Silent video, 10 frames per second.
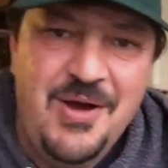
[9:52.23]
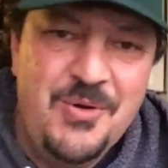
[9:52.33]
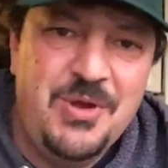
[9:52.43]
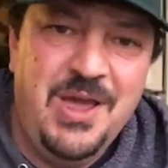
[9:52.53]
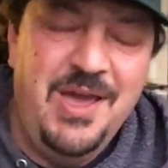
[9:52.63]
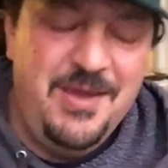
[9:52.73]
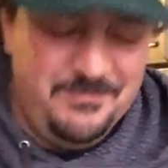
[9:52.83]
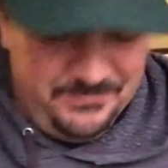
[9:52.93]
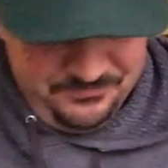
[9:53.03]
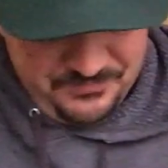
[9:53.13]
Okay,
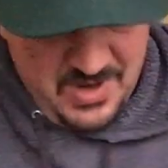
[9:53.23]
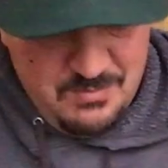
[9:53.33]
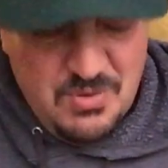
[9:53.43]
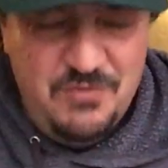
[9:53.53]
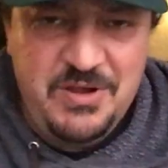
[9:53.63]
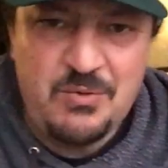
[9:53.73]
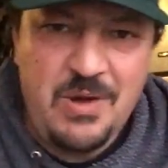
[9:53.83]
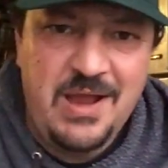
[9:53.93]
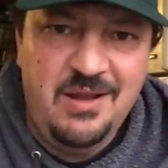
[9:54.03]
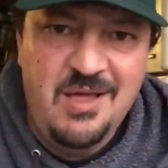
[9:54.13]
moving
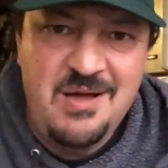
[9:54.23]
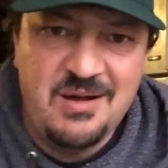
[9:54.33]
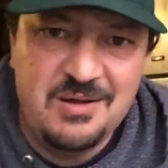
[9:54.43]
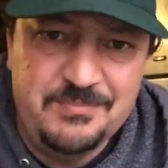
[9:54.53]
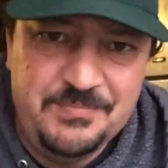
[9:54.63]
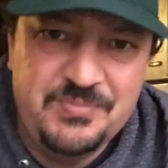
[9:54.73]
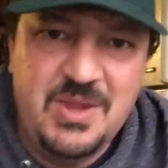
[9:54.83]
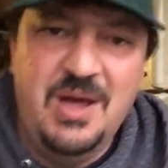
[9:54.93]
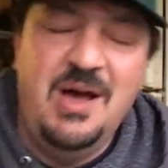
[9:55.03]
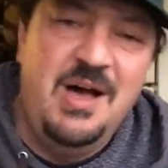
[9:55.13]
right along.
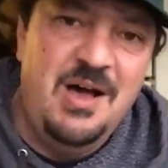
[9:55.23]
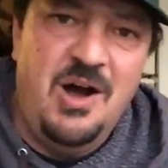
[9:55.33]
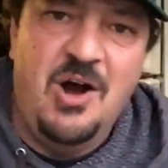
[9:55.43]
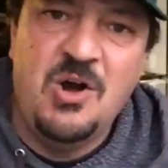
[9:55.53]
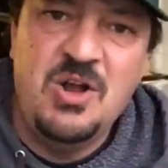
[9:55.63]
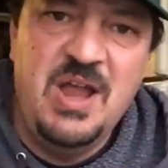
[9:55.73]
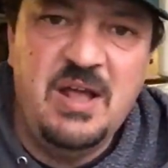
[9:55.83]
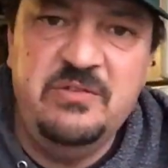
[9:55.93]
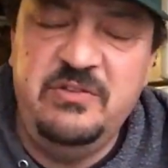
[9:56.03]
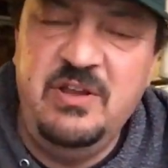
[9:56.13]
Uh, our
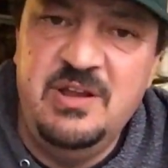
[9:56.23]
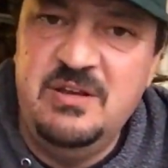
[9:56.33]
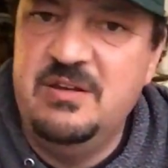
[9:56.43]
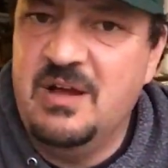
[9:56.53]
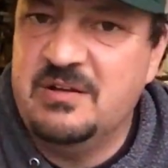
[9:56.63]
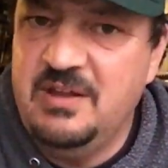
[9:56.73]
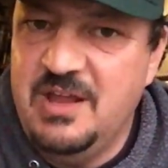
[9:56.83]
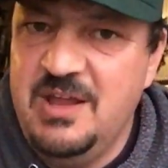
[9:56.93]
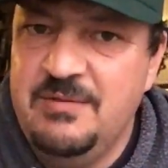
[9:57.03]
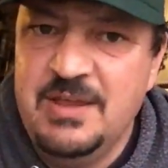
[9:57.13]
next
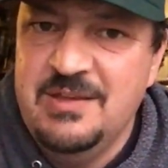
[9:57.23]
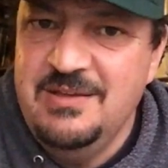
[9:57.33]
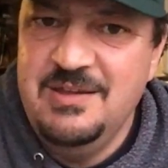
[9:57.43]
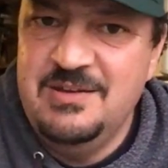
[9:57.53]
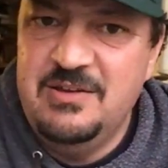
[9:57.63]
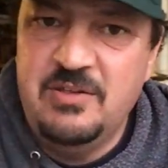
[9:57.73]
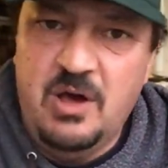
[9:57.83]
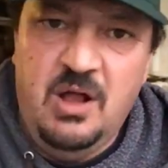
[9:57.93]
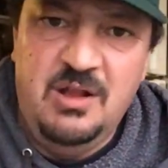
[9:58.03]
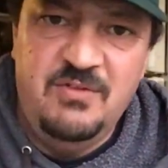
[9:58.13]
inductee into the
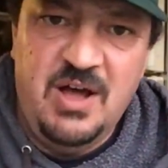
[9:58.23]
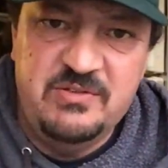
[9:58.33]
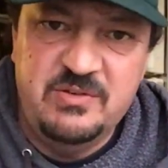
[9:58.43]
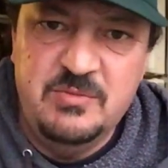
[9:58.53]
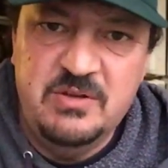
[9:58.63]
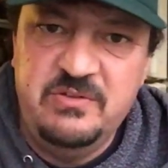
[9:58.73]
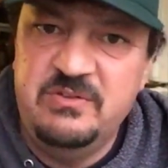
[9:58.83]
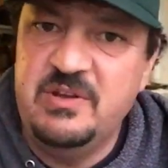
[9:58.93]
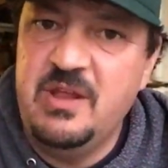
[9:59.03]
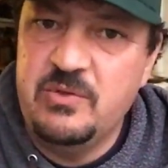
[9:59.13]
Hall of Awesomeness
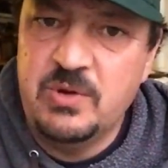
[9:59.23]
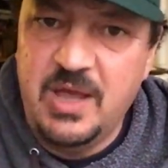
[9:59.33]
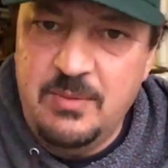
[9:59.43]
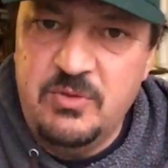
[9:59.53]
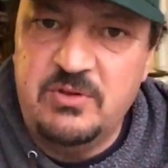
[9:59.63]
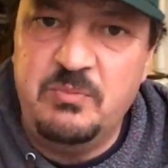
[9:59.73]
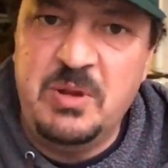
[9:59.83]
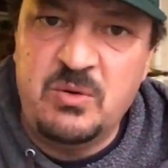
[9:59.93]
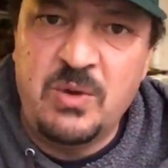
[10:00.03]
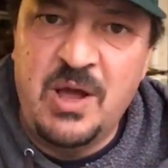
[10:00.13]
is another game that's
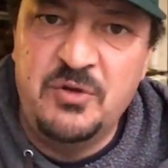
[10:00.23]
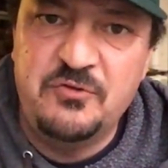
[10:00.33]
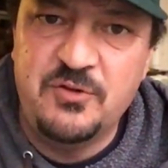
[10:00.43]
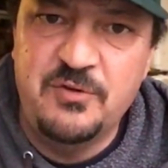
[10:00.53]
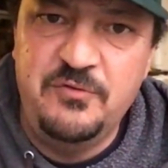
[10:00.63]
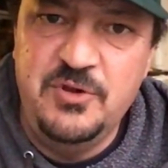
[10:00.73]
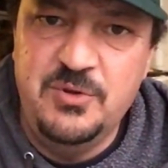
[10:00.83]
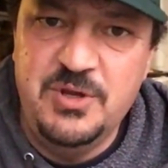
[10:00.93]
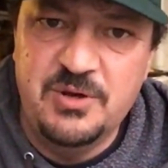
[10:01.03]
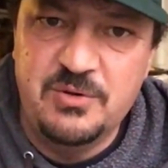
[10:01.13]
been around for a
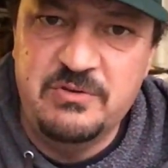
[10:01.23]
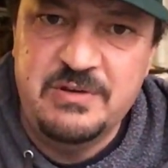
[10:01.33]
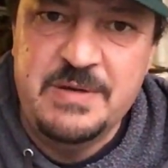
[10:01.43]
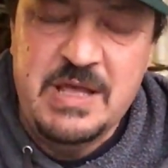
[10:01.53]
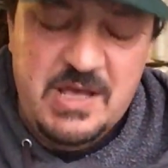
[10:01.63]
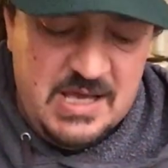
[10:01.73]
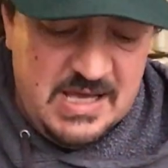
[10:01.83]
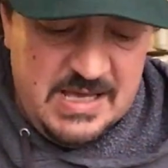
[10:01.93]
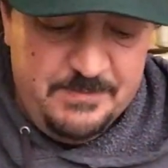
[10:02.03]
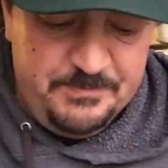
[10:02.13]
few years.
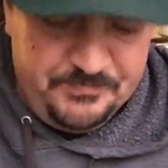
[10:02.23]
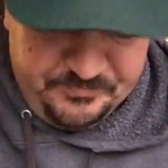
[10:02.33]
Um,